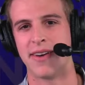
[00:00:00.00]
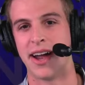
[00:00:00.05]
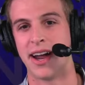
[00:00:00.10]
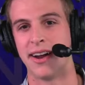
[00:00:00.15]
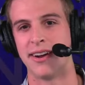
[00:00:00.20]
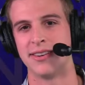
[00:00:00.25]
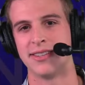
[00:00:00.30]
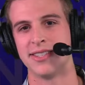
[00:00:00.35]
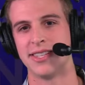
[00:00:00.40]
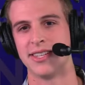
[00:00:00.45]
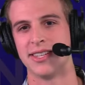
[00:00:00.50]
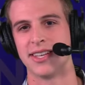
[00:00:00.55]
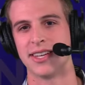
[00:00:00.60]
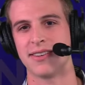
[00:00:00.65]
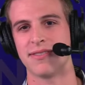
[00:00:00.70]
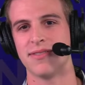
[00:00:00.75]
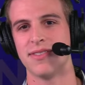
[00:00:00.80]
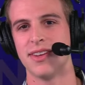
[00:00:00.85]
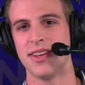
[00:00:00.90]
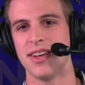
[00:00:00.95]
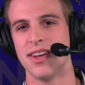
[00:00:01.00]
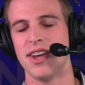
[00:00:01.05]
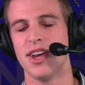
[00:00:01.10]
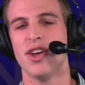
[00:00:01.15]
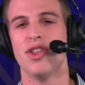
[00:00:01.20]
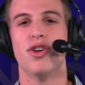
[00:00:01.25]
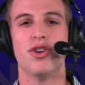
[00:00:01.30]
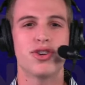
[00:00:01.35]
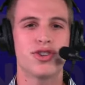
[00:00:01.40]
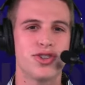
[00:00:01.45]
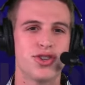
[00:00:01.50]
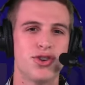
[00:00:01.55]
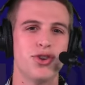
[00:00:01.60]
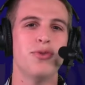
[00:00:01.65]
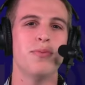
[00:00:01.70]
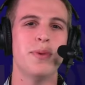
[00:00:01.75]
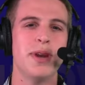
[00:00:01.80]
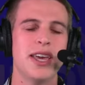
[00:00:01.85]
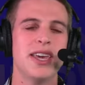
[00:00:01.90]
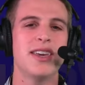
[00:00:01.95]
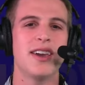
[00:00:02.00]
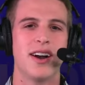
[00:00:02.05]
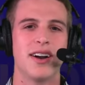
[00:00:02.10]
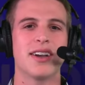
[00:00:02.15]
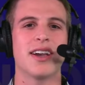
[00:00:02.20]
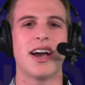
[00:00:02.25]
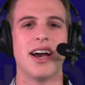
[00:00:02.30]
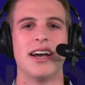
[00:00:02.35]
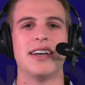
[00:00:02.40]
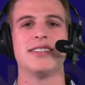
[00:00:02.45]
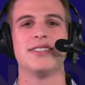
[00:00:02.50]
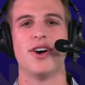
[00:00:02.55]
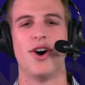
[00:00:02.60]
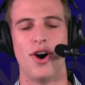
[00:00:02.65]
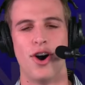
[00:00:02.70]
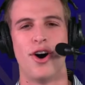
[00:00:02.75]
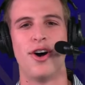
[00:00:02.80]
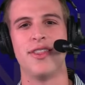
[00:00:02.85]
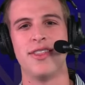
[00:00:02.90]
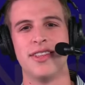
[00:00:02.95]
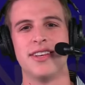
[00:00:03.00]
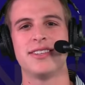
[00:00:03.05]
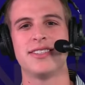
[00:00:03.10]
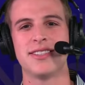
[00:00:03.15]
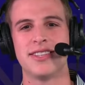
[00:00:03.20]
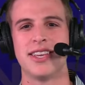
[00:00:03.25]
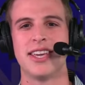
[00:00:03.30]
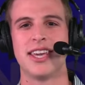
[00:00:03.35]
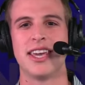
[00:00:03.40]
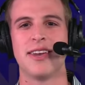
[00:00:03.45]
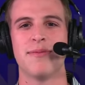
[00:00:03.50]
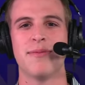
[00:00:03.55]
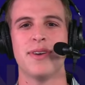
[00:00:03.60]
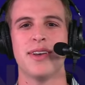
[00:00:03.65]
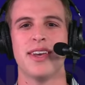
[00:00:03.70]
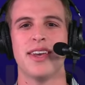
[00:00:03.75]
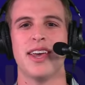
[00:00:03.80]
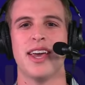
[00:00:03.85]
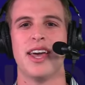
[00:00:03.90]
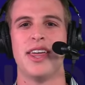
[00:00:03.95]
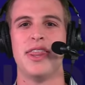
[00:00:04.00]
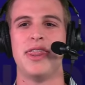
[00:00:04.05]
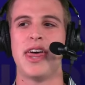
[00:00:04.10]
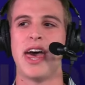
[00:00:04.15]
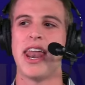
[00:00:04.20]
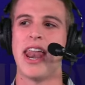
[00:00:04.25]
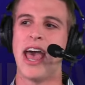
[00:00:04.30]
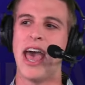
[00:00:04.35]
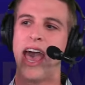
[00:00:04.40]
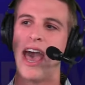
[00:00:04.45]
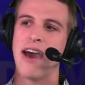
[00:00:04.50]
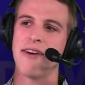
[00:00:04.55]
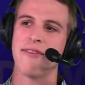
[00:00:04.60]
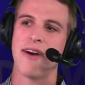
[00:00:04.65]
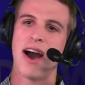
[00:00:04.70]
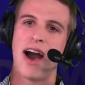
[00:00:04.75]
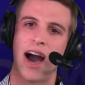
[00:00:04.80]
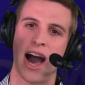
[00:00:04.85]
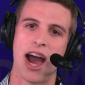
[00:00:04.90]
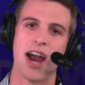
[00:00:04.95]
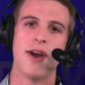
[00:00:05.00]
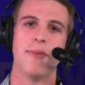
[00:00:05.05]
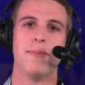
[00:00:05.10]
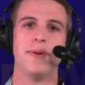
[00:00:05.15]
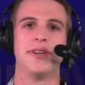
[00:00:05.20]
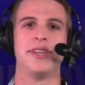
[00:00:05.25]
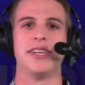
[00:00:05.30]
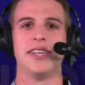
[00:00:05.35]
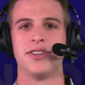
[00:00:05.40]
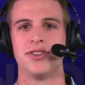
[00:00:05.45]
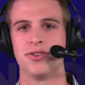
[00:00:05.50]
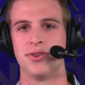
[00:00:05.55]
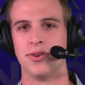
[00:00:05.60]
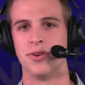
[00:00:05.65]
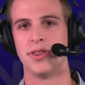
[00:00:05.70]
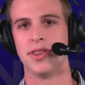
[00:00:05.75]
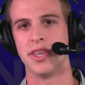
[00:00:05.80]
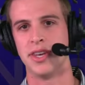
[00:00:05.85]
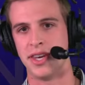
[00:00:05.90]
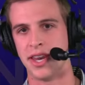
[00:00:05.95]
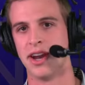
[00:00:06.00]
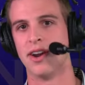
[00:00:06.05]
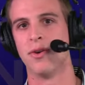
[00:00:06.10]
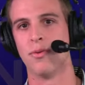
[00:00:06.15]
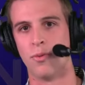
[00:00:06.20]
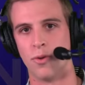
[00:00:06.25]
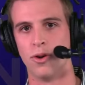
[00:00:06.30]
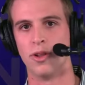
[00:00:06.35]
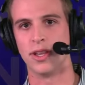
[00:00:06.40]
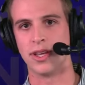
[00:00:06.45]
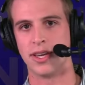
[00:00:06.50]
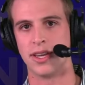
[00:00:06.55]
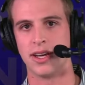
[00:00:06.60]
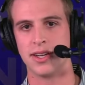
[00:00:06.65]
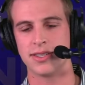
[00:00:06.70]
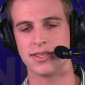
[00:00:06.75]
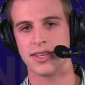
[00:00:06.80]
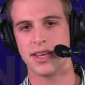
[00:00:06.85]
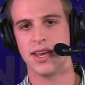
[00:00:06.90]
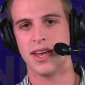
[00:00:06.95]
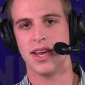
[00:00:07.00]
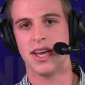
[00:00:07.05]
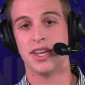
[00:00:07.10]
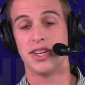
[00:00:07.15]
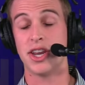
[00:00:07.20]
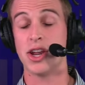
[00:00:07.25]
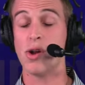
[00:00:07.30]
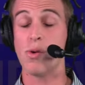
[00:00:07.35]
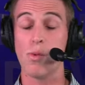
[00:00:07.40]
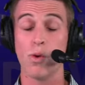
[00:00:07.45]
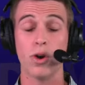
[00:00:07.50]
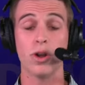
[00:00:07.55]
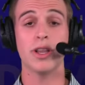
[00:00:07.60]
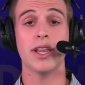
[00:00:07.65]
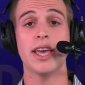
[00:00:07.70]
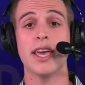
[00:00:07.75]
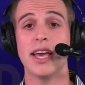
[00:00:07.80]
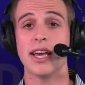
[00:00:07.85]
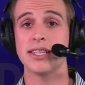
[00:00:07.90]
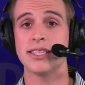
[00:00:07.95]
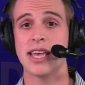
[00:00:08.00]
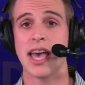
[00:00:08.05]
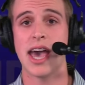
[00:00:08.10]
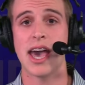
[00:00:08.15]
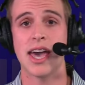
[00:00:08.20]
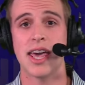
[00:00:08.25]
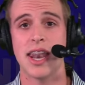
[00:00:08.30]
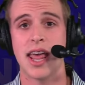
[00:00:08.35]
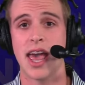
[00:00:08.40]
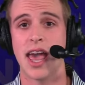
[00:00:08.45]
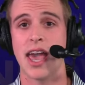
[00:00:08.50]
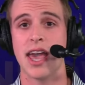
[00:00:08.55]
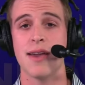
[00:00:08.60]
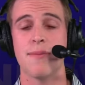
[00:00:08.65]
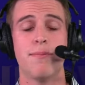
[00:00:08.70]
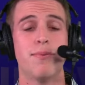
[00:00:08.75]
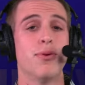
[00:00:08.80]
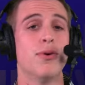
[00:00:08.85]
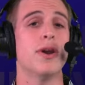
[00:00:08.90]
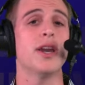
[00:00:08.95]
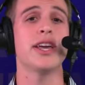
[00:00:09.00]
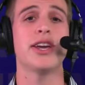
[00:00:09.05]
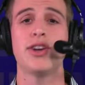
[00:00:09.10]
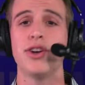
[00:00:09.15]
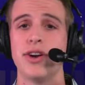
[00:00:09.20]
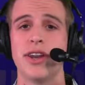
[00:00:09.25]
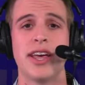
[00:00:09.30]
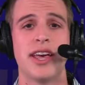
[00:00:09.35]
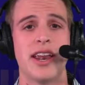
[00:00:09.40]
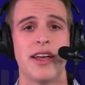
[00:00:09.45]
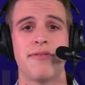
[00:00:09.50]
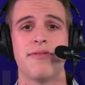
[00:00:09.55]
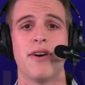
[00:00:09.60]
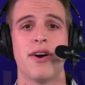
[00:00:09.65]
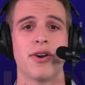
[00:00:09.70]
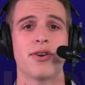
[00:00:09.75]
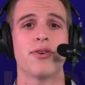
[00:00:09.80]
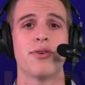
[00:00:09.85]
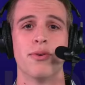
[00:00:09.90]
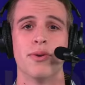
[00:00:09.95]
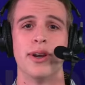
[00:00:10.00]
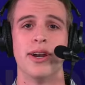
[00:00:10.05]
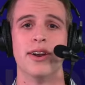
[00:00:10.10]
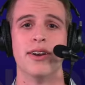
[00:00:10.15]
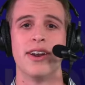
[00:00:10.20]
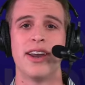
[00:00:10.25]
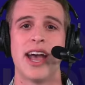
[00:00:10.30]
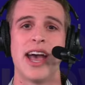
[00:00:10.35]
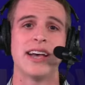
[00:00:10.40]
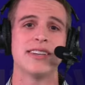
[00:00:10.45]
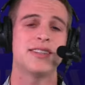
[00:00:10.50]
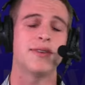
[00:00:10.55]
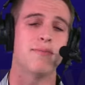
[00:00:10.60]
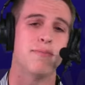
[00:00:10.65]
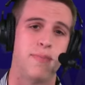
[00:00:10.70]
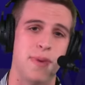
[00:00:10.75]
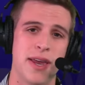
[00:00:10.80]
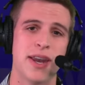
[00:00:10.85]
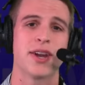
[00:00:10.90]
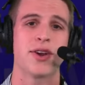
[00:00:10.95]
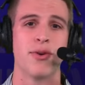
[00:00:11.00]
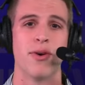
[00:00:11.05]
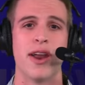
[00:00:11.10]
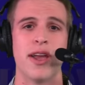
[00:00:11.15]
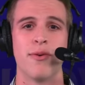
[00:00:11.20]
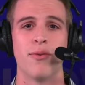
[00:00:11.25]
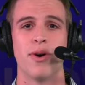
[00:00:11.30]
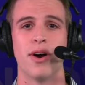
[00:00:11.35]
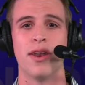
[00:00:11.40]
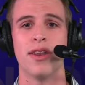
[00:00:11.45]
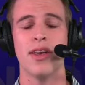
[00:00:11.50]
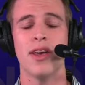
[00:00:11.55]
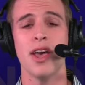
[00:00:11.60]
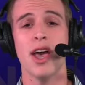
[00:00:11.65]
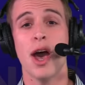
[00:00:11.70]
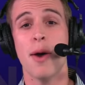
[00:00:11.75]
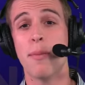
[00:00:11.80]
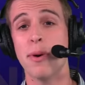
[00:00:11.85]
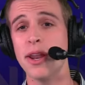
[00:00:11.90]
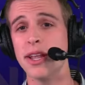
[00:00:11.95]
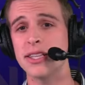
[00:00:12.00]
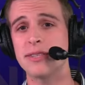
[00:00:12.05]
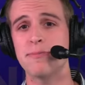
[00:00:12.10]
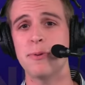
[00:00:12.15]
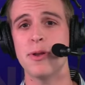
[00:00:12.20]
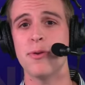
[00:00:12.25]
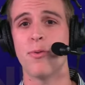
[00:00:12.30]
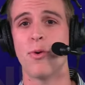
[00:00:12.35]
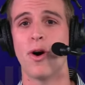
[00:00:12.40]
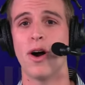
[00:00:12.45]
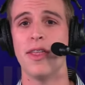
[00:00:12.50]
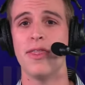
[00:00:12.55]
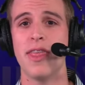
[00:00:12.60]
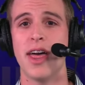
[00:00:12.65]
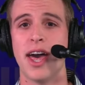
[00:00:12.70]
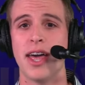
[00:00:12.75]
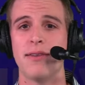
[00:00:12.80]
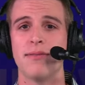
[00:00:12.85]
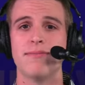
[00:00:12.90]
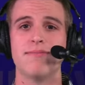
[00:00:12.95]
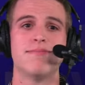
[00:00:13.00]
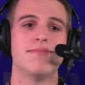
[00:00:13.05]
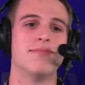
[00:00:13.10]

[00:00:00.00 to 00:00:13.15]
a higher ceiling. There's too many young guys on this team that have a higher potential than Darren Worley does. Darren Worley has had a pretty good NFL career. It hasn't been a great one, but it's been one that